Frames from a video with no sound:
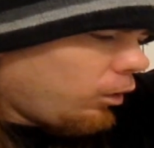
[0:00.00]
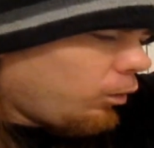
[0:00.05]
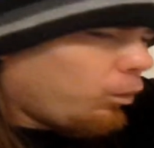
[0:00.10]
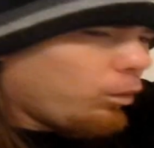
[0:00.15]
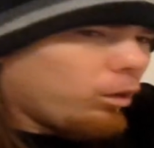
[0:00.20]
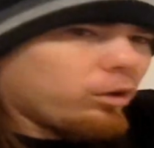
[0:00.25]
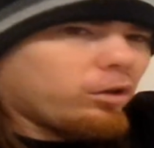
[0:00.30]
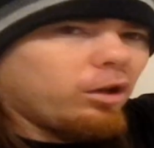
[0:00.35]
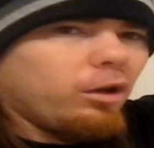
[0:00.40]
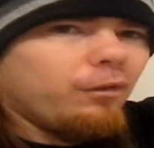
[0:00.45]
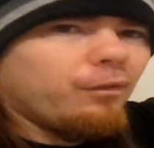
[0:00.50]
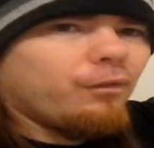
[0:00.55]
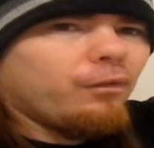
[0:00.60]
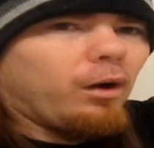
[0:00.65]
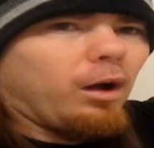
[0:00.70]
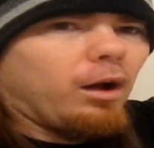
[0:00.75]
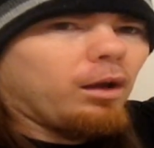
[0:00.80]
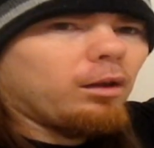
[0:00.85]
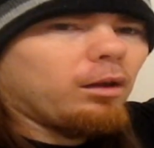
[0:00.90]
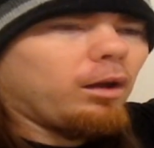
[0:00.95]
once he
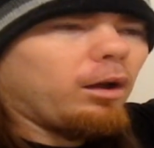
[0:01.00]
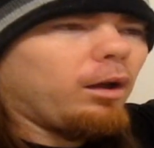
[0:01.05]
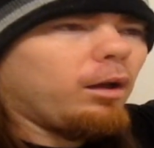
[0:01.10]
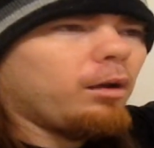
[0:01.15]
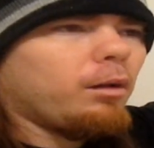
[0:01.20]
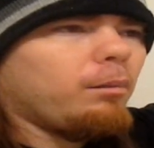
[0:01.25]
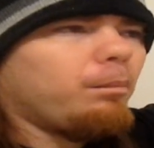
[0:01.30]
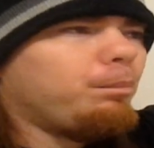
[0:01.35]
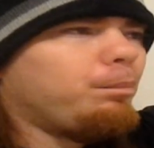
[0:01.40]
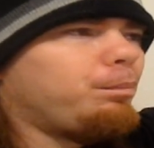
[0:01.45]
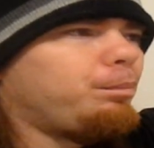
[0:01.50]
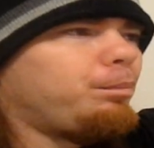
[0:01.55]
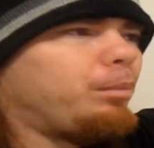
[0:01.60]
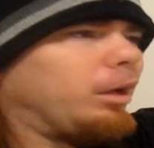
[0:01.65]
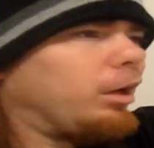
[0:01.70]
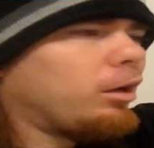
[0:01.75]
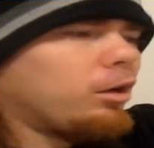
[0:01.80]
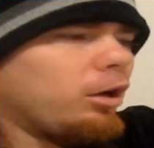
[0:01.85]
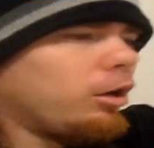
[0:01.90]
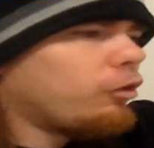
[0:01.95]
fought like
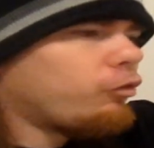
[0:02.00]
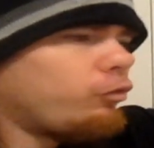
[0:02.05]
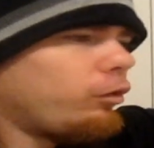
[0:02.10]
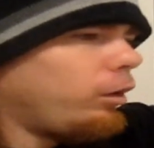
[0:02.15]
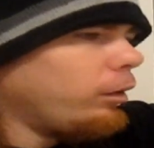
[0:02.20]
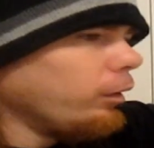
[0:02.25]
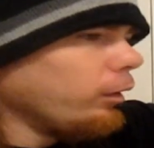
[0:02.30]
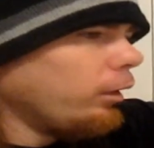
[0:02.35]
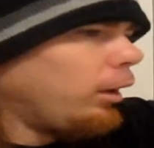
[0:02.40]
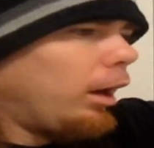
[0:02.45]
Big Country